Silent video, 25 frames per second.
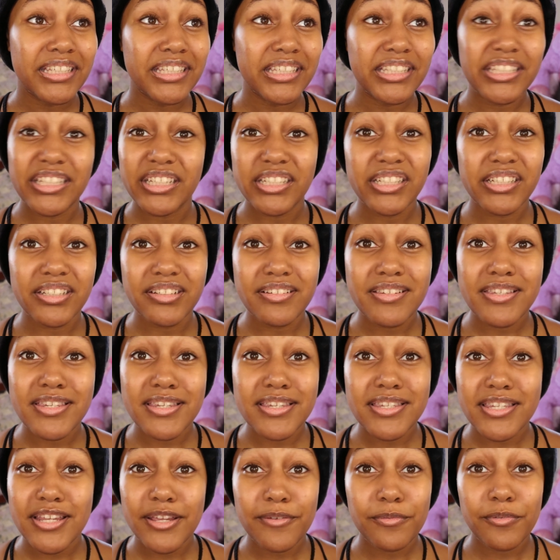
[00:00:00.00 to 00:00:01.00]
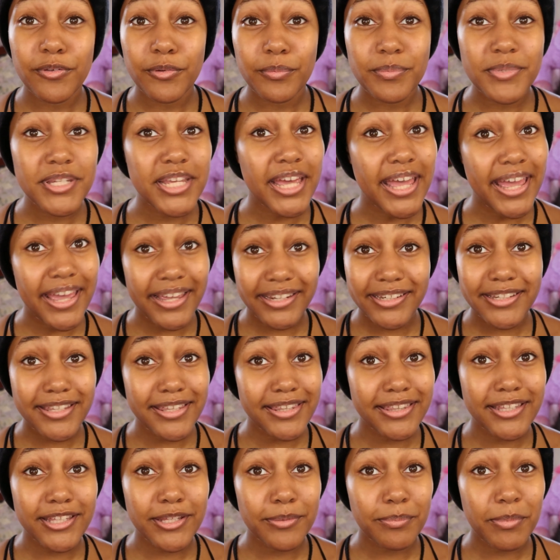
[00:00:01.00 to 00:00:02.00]
years since I filmed
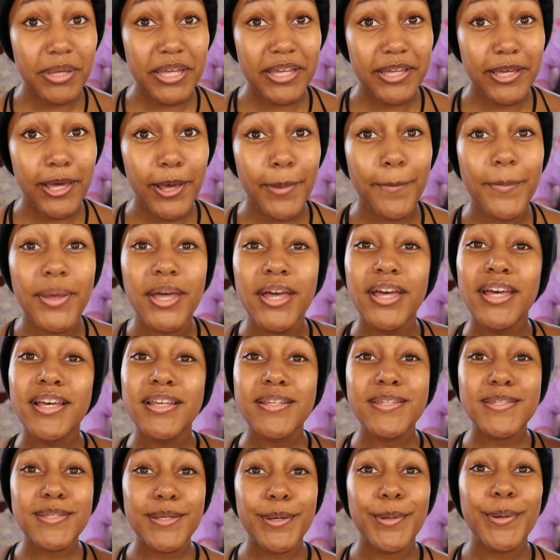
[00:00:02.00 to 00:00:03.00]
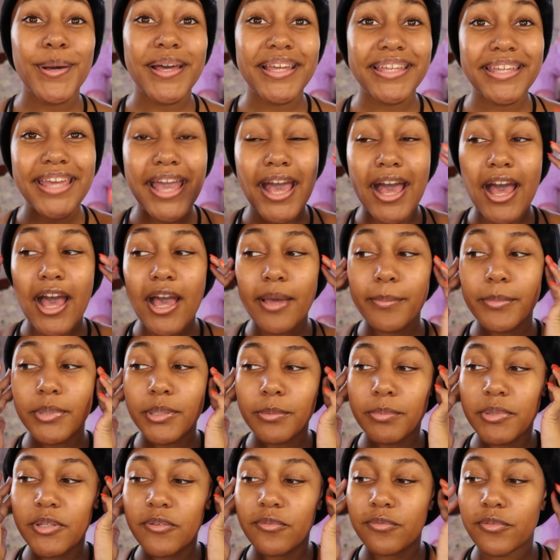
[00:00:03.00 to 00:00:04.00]
anything makeup. So yeah, I'm
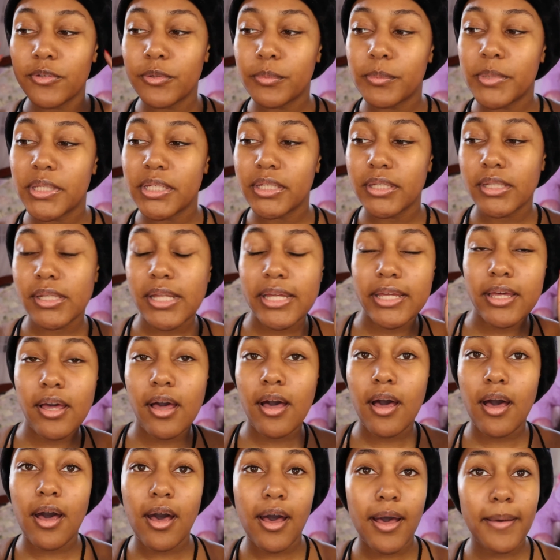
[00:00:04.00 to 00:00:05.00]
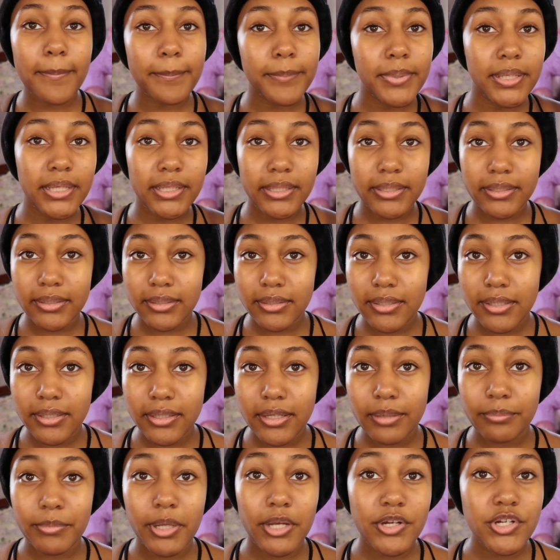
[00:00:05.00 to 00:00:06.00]
gonna be filming like a hot pink
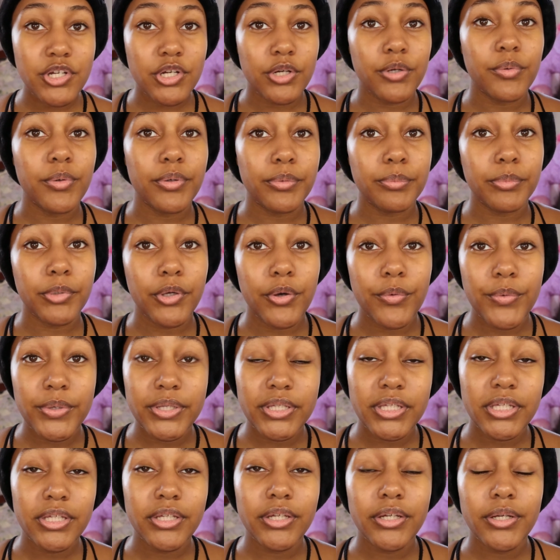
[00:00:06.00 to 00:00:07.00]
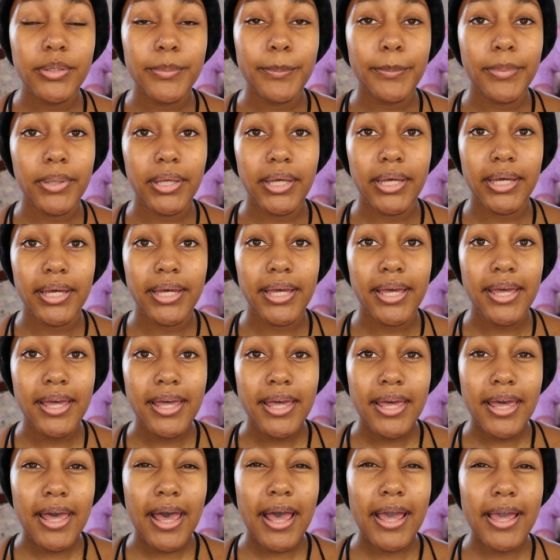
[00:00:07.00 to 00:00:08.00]
look. I'm not sure where I'm going here, but
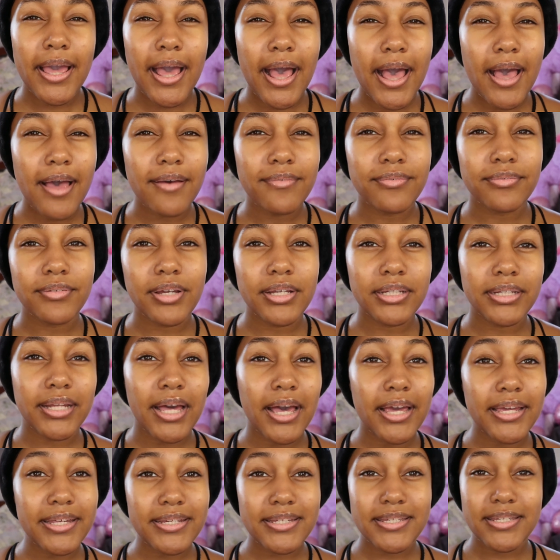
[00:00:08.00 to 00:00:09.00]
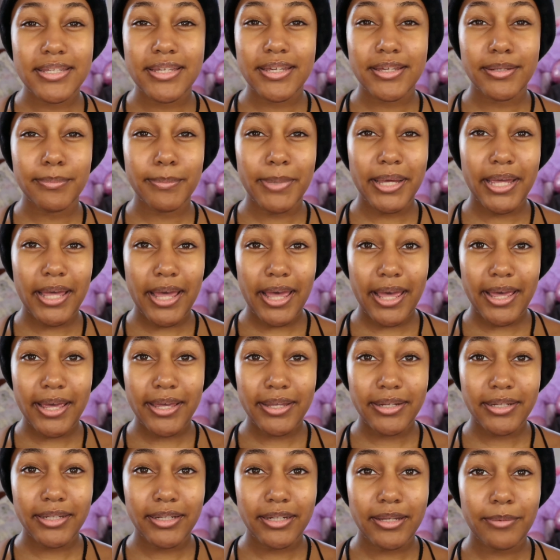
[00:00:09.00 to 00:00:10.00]
I have an idea in my
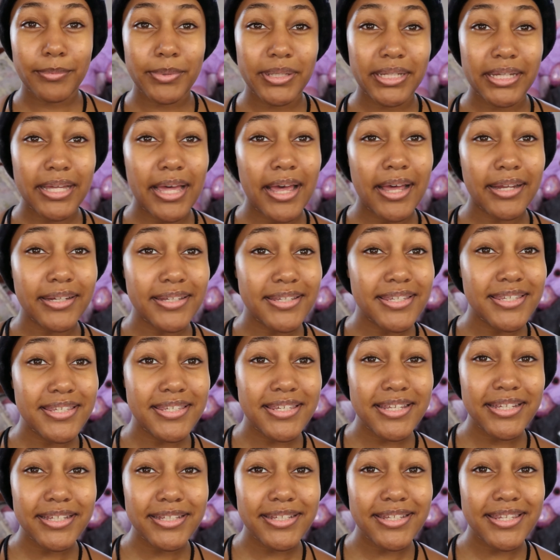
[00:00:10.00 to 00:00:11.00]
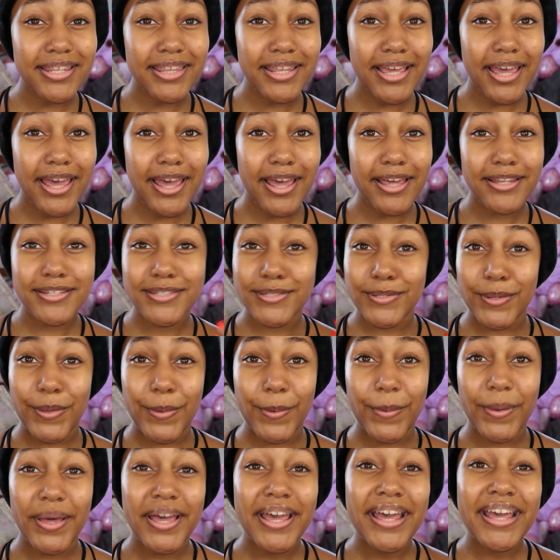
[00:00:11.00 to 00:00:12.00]
head and I'm gonna kind of stick to that.
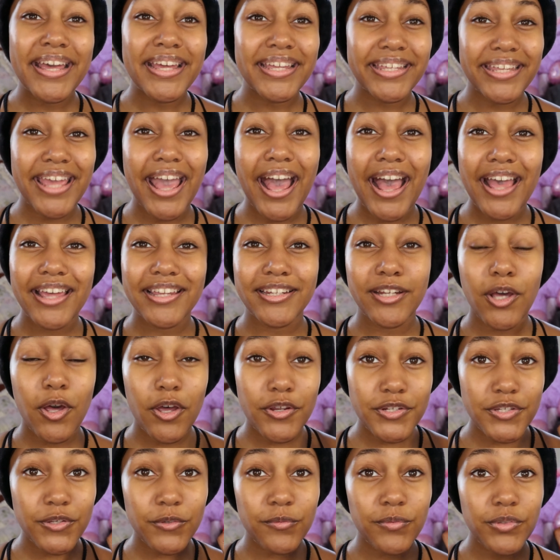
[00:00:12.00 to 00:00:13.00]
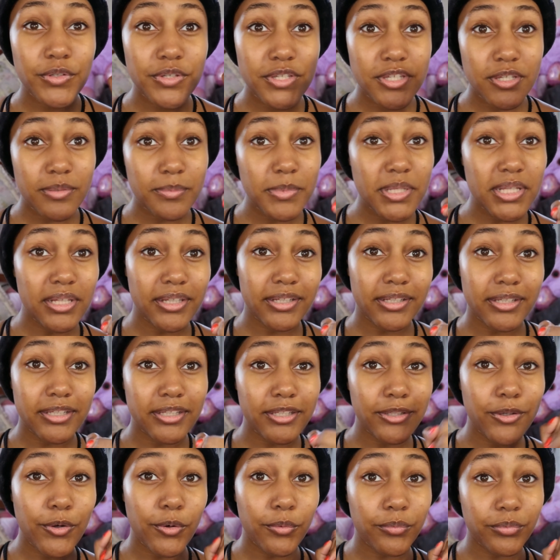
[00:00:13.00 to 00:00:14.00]
So yeah, and also if you see me
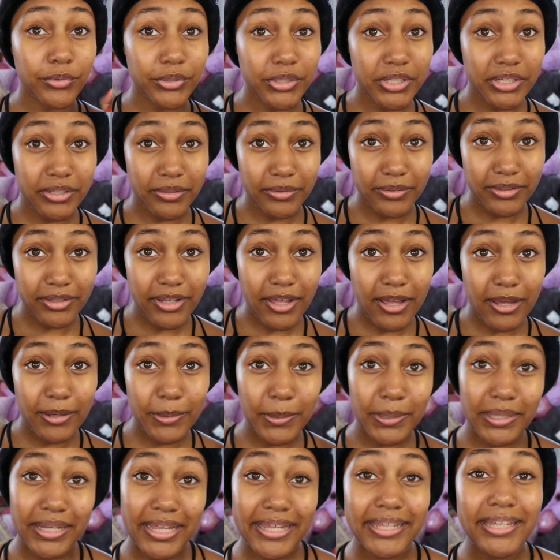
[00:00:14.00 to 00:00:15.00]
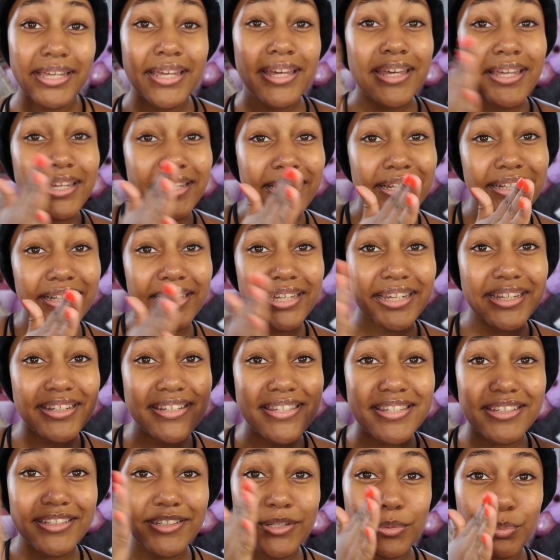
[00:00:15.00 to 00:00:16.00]
looking over here a lot or like
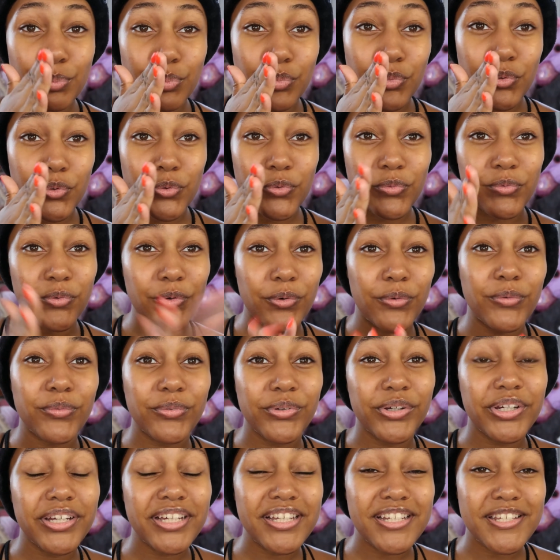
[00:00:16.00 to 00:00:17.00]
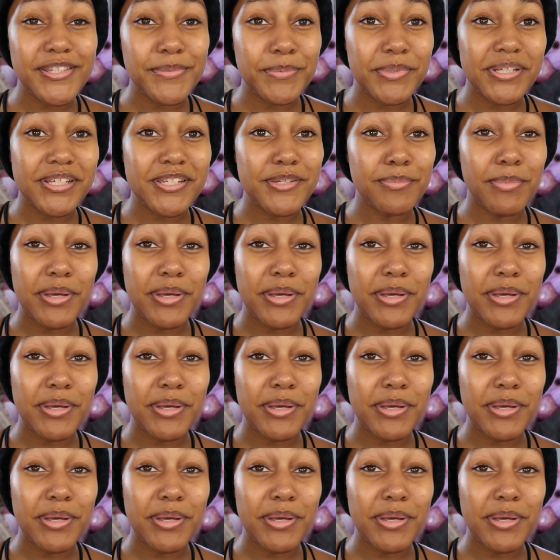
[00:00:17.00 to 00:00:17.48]
glancing to move over, it's because